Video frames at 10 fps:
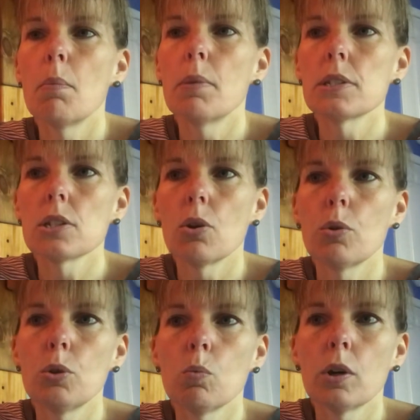So
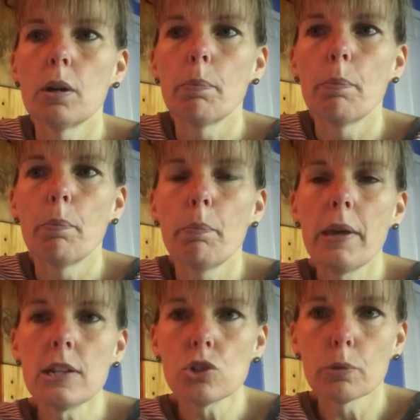you want to
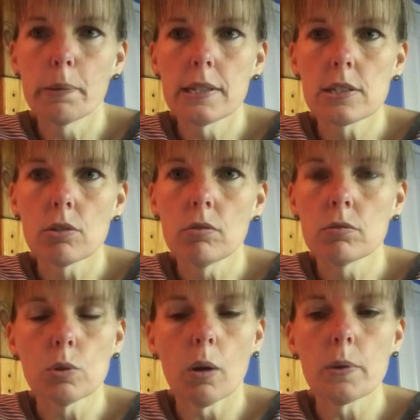pinch your pencil.
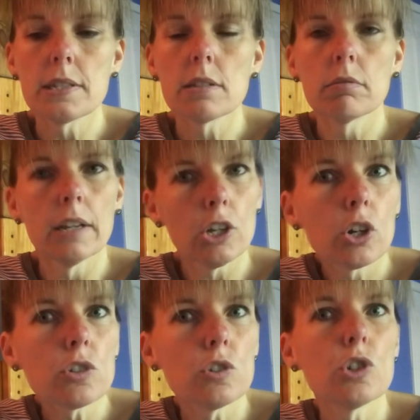So I always
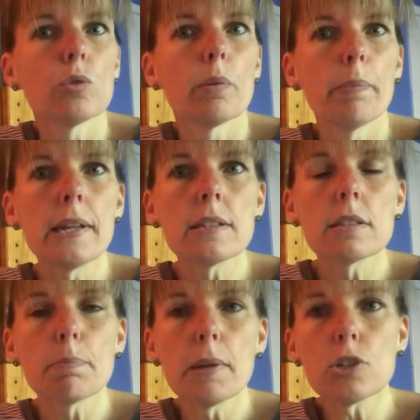encourage the children,
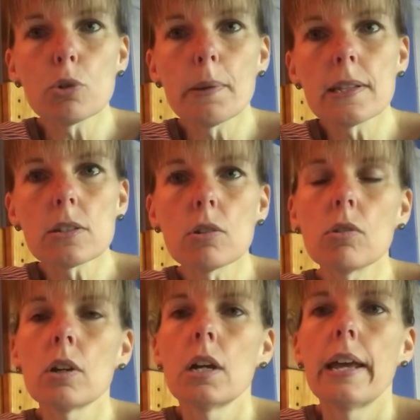pinch your
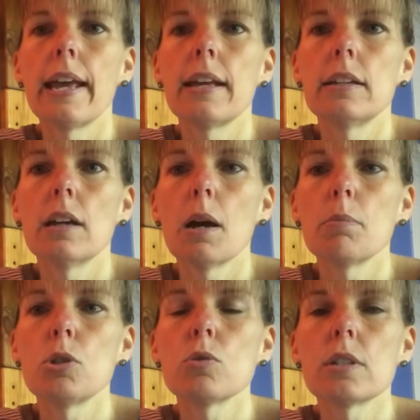pencil, and
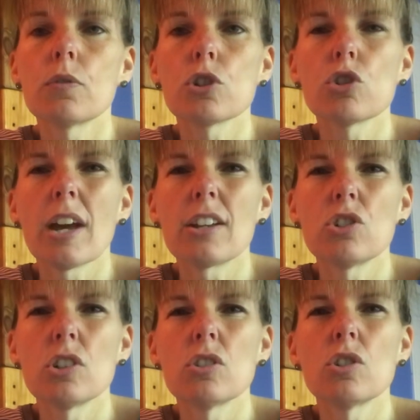use different
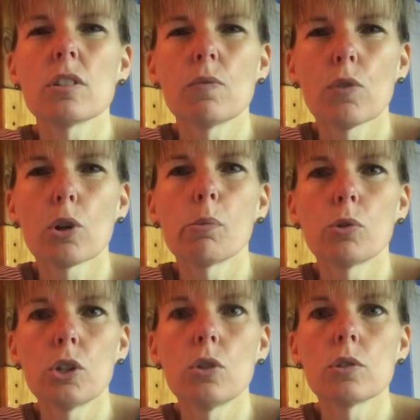strategies, just verbal
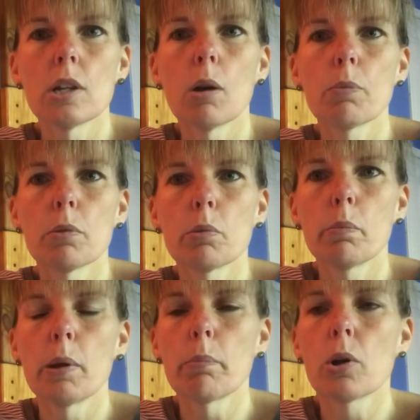cues to help them
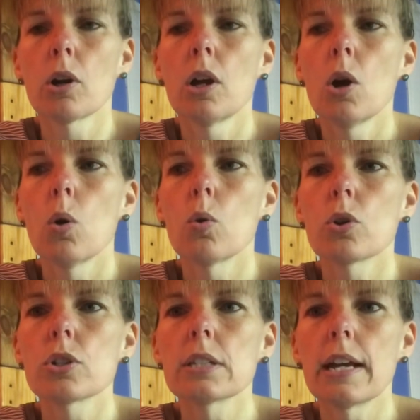remember.
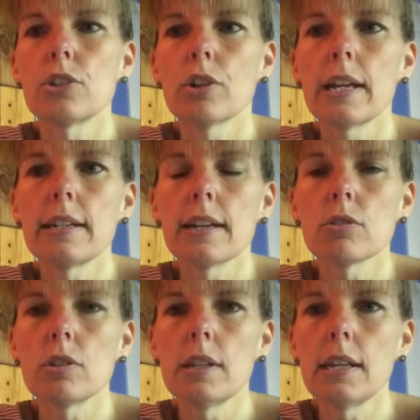Or slide your hand down
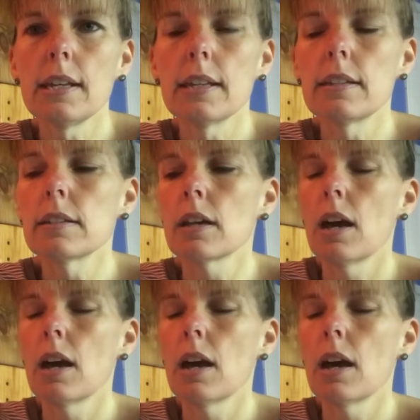to the end.